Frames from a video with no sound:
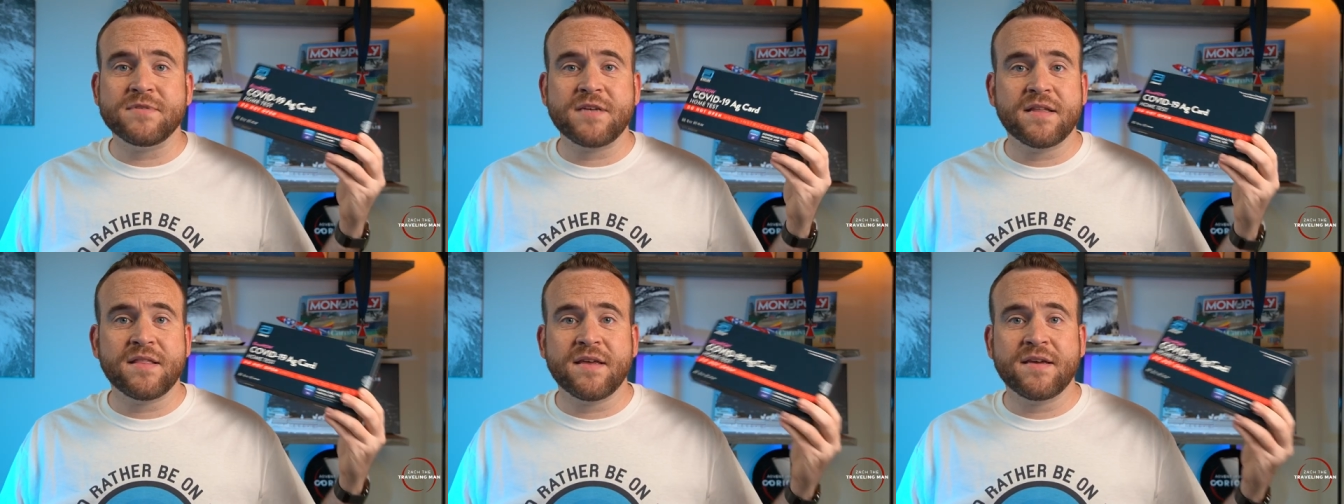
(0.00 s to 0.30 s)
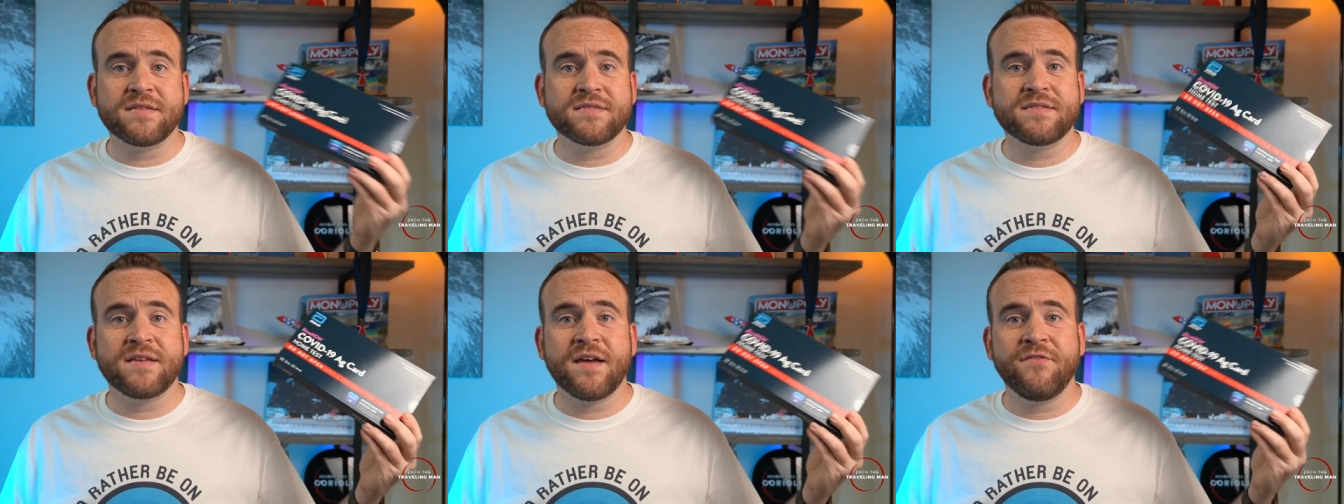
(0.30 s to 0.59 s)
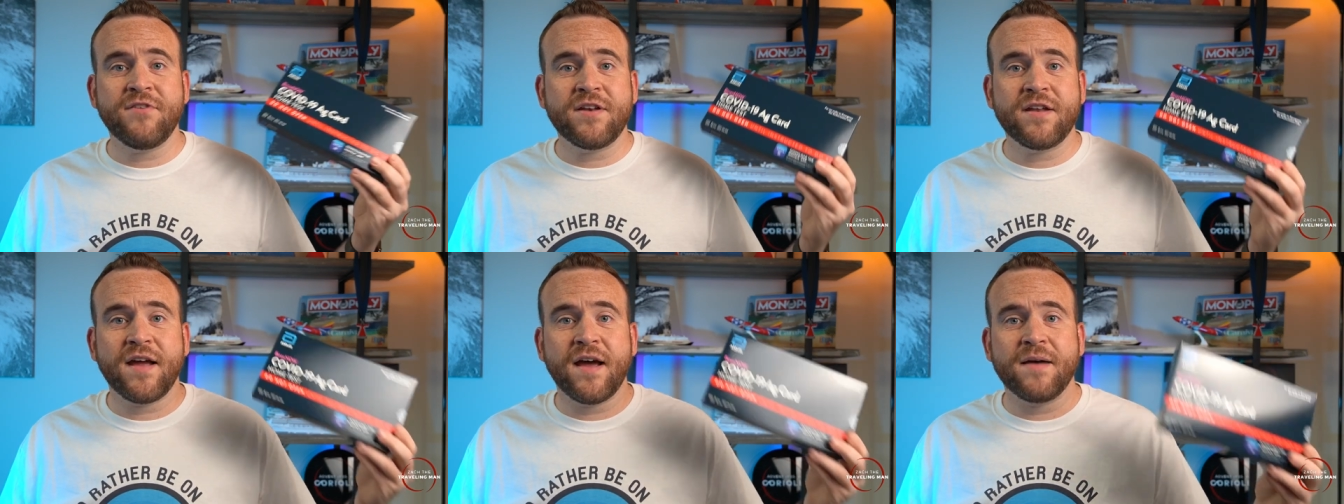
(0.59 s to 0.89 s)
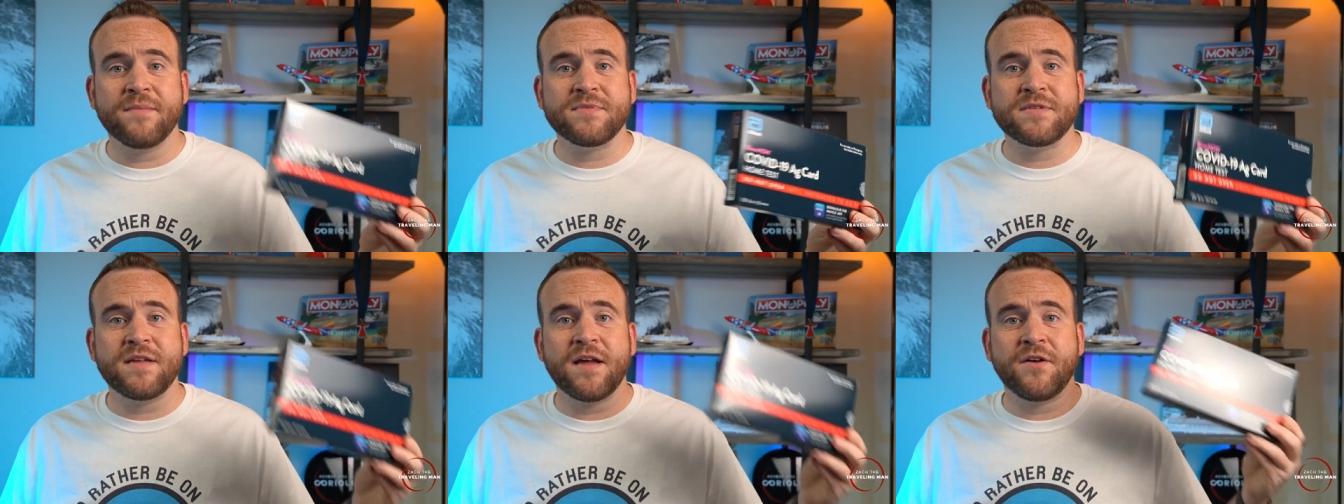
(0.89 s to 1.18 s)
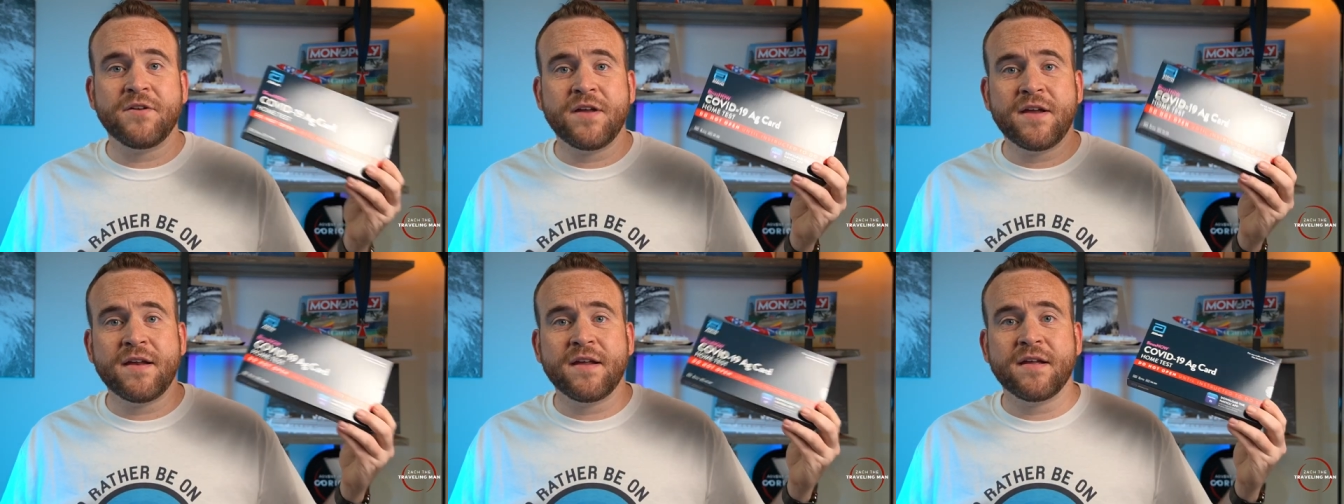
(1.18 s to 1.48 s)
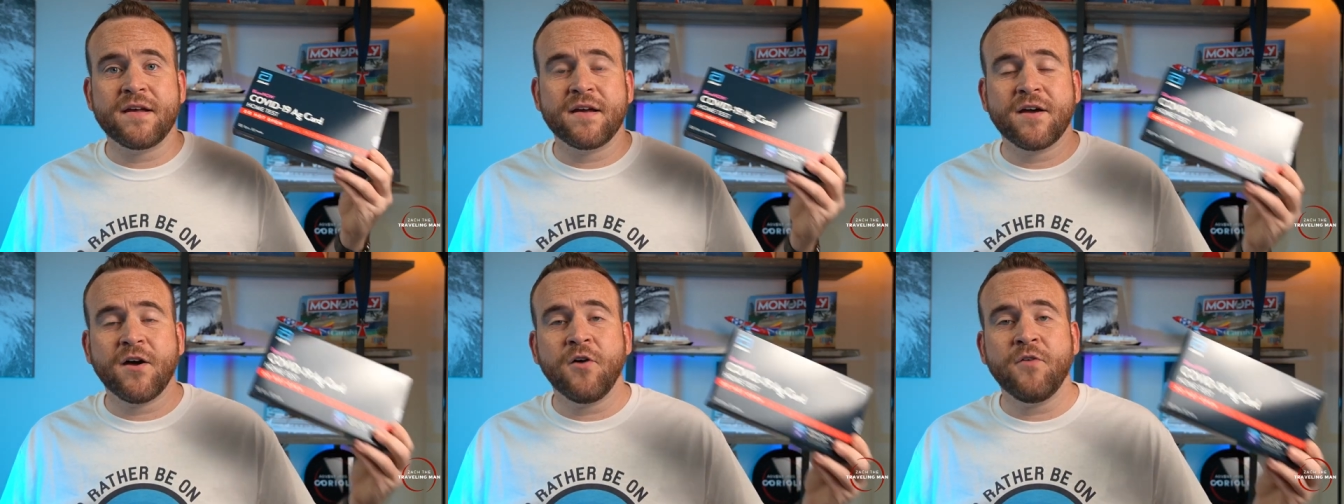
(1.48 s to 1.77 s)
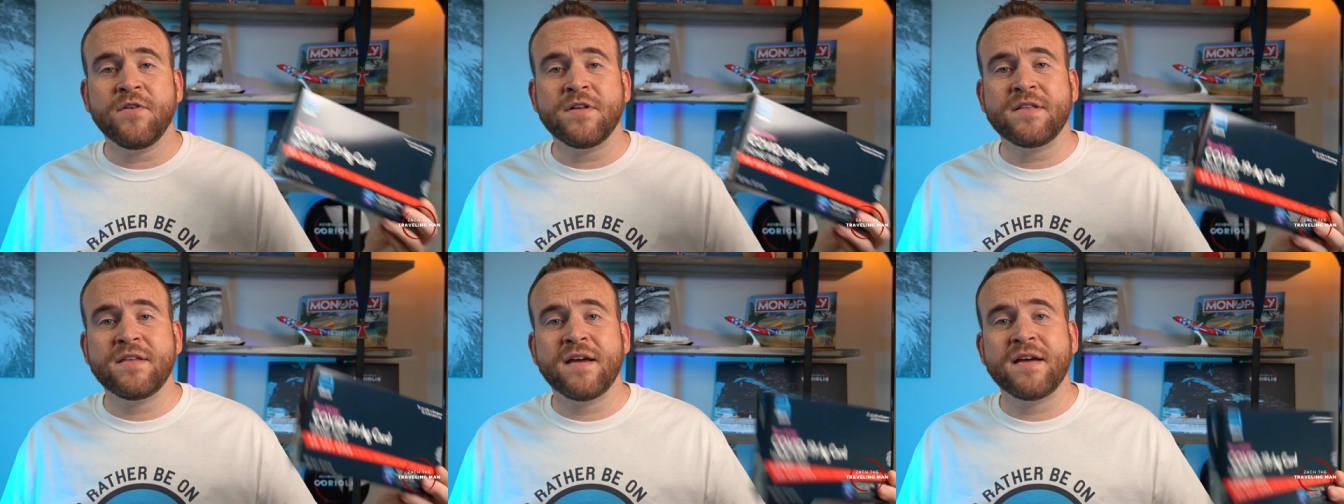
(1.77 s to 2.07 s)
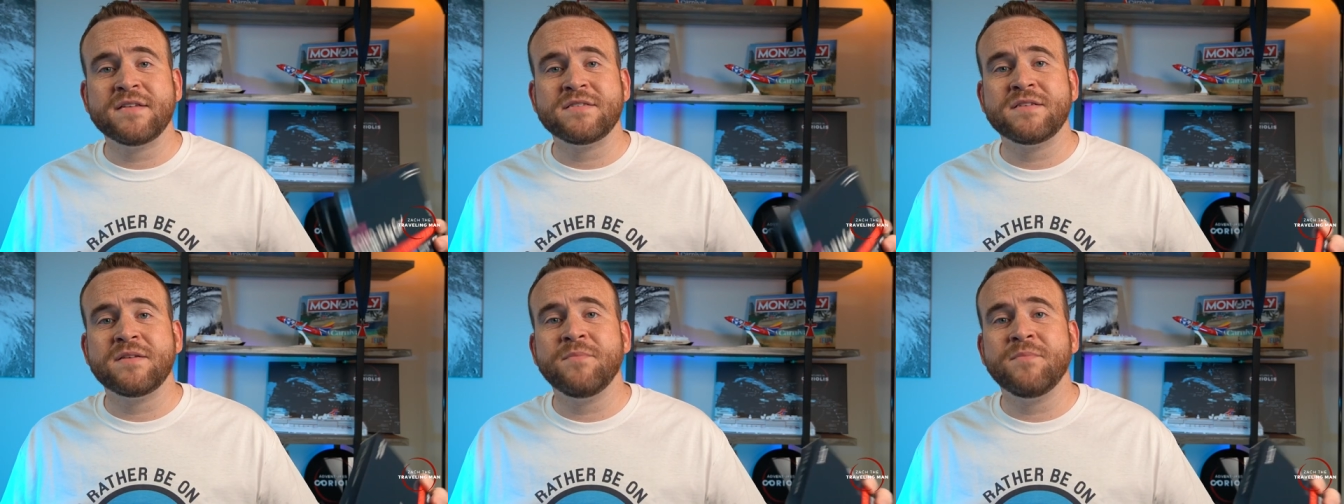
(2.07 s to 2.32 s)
I think 7 times now, needing a COVID test.